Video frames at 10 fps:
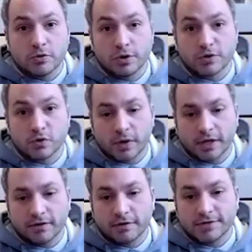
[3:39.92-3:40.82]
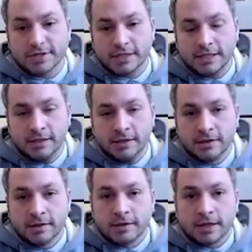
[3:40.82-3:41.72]
at Uber in 2013,
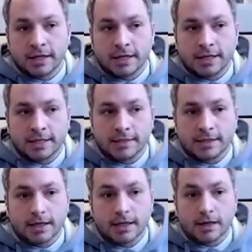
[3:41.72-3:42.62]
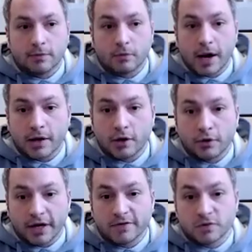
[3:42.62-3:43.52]
and Ryan
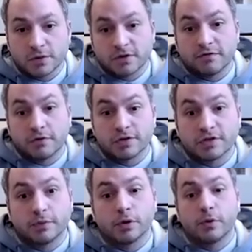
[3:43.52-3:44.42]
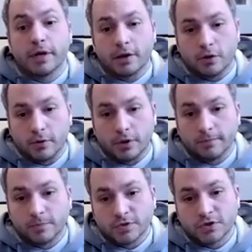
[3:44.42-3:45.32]
Graves was the first employee at Uber.
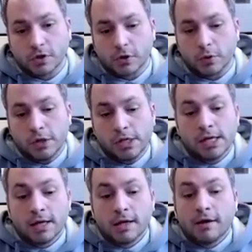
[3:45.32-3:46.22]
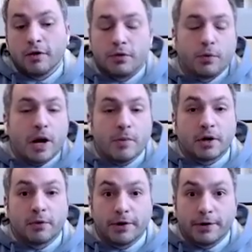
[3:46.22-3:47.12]
And so throughout my
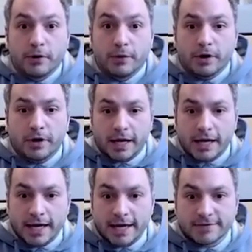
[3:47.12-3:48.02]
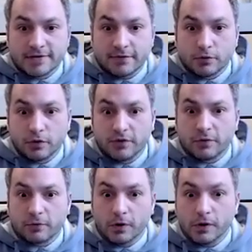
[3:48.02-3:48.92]
career at Uber, I had several
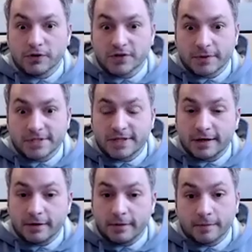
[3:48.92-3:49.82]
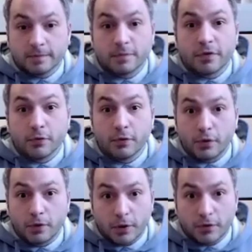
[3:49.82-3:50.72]
different roles. I was there through
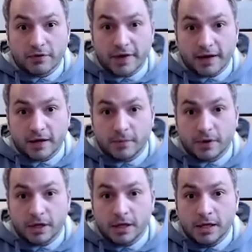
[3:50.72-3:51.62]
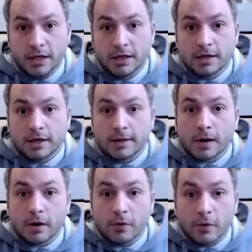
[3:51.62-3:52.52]
the growth of that company,
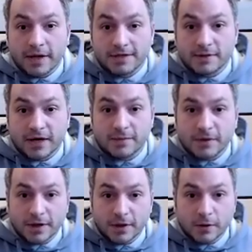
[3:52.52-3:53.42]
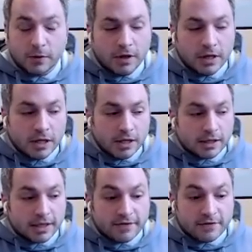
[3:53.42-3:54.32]
all the way to IPO.
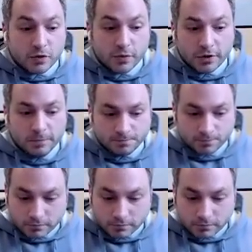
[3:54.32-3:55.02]
Left Uber,